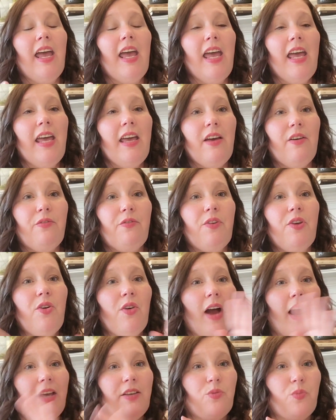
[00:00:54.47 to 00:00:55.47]
if you
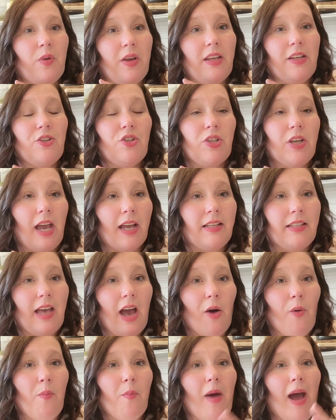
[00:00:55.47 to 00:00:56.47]
guys went and checked
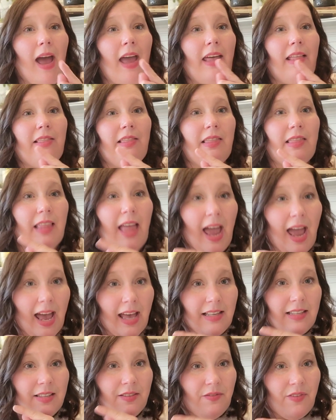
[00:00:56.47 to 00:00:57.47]
out my
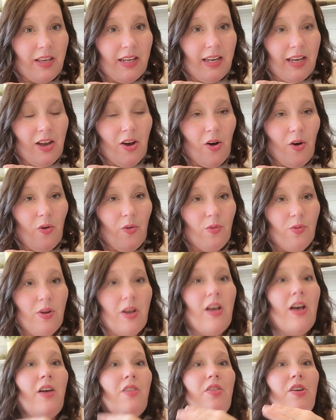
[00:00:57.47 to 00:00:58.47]
last video,
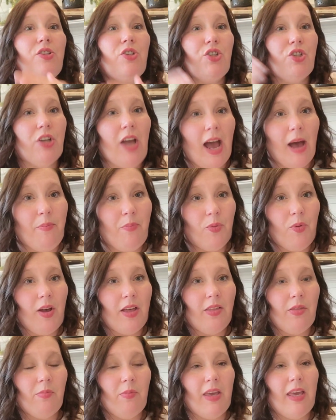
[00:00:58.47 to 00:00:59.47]
the shop
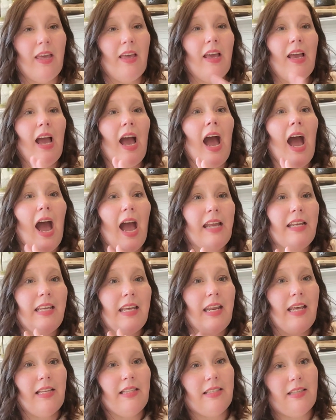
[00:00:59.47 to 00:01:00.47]
with me, I
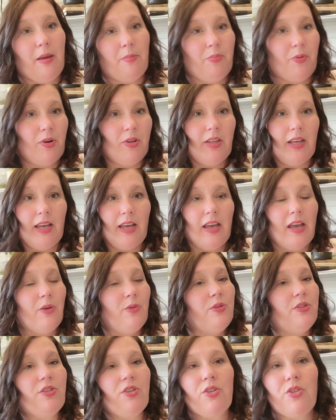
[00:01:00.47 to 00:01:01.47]
did it separately. It
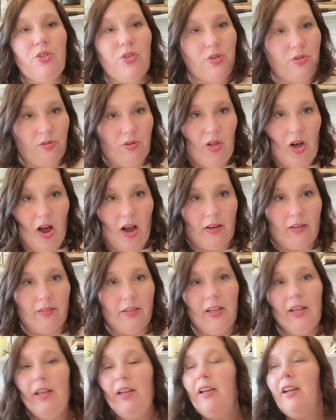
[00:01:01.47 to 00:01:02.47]
was just too long.
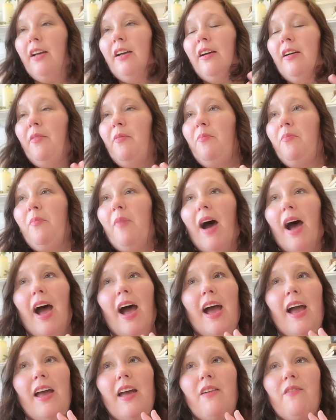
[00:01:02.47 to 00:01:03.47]

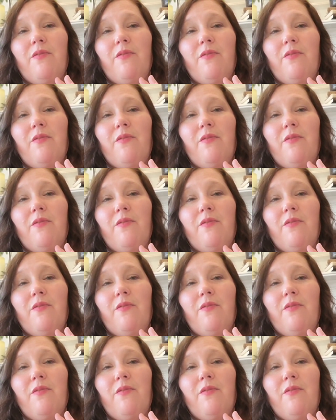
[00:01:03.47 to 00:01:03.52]
My